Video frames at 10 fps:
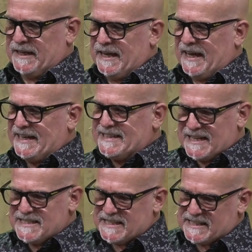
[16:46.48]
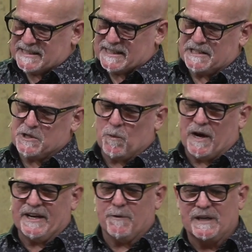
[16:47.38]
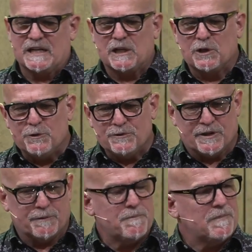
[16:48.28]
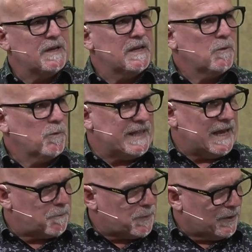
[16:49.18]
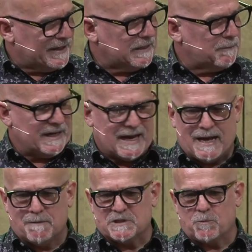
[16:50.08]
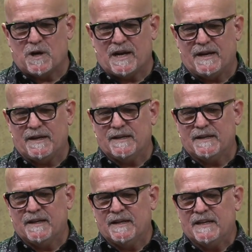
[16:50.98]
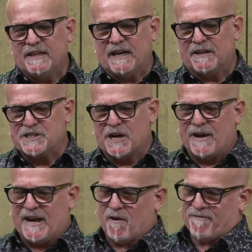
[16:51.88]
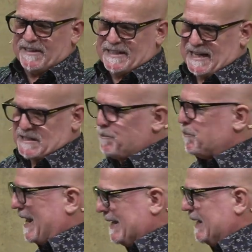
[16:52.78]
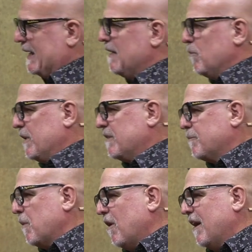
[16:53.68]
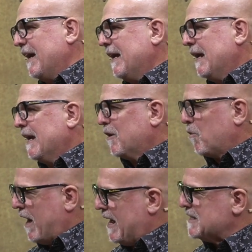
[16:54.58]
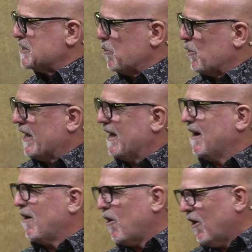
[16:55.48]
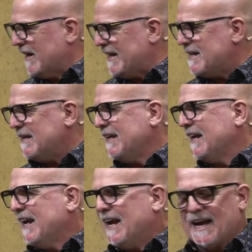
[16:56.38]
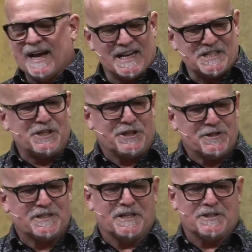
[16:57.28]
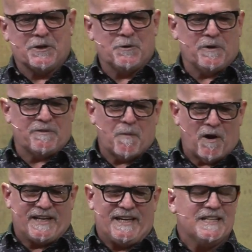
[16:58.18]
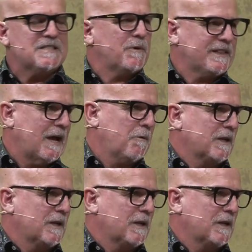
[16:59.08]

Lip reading: And he does this in such a way to include them without putting them in harm's way. You know, Joanne often does baking with my granddaughter Heidi, as she used to do with my kids when they were